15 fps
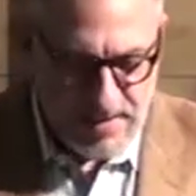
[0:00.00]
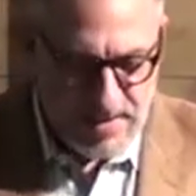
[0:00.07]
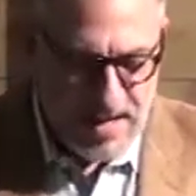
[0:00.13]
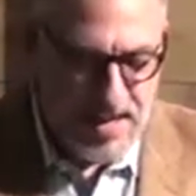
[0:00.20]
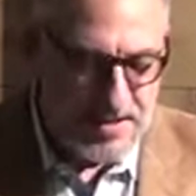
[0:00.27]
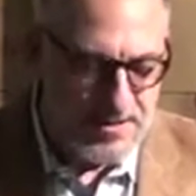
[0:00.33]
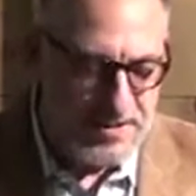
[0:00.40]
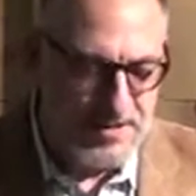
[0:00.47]

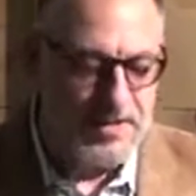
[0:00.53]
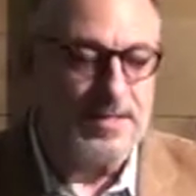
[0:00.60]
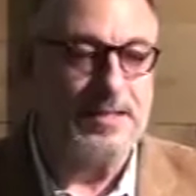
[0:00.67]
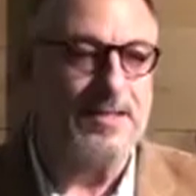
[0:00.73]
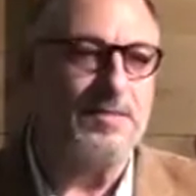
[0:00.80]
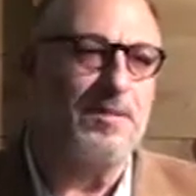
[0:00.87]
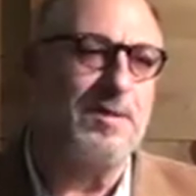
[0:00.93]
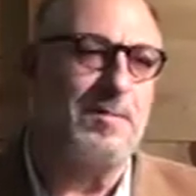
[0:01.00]
Actually, this
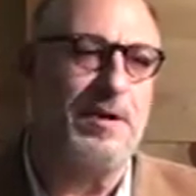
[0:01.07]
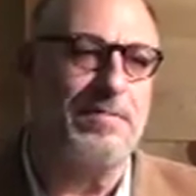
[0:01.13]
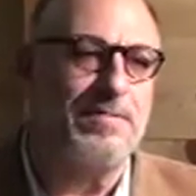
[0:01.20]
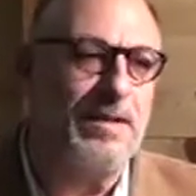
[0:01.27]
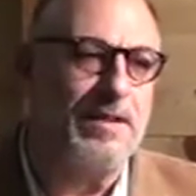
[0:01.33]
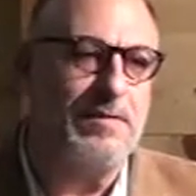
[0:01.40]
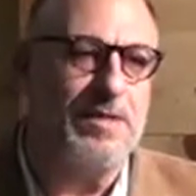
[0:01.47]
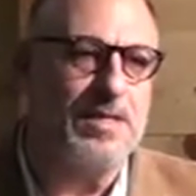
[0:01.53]
is one of my
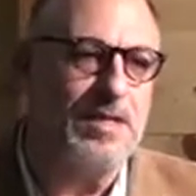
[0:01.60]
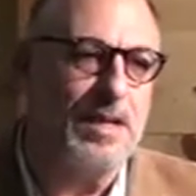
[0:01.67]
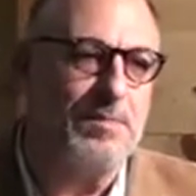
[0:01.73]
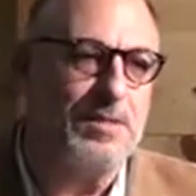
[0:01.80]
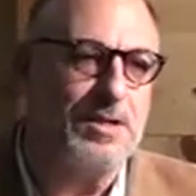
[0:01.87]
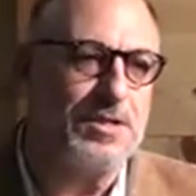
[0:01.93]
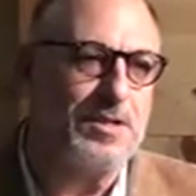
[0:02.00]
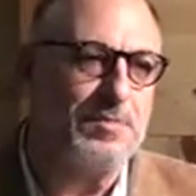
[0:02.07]
favorite
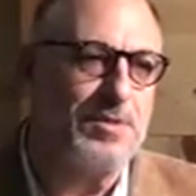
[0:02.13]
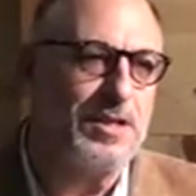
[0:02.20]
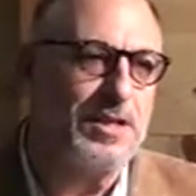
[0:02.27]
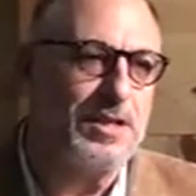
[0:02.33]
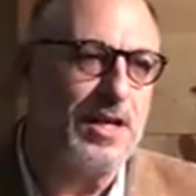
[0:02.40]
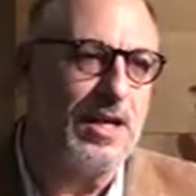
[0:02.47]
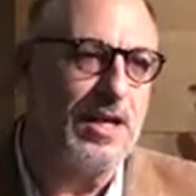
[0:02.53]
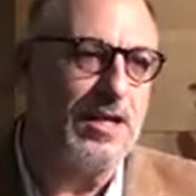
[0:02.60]
subjects to
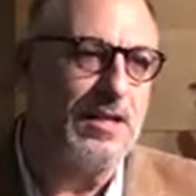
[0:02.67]
preach on